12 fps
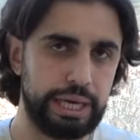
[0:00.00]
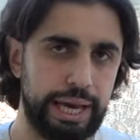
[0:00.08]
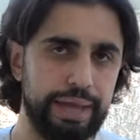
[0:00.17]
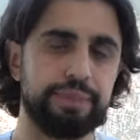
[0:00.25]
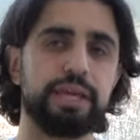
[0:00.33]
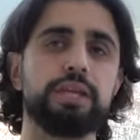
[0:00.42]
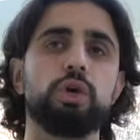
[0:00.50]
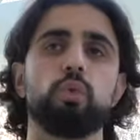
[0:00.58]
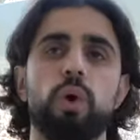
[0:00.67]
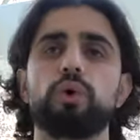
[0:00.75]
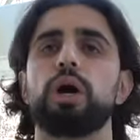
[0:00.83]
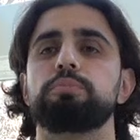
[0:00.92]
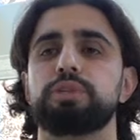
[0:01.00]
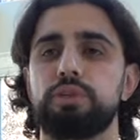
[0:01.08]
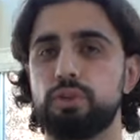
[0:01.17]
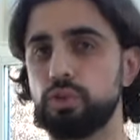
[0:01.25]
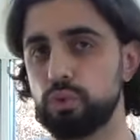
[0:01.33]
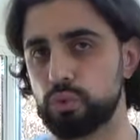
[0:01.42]
And then he woke up to
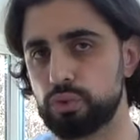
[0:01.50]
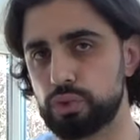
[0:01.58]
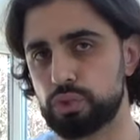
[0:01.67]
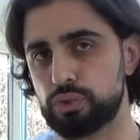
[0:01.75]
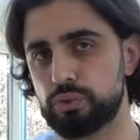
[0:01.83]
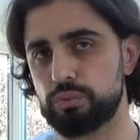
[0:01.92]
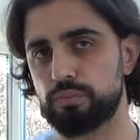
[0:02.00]
the news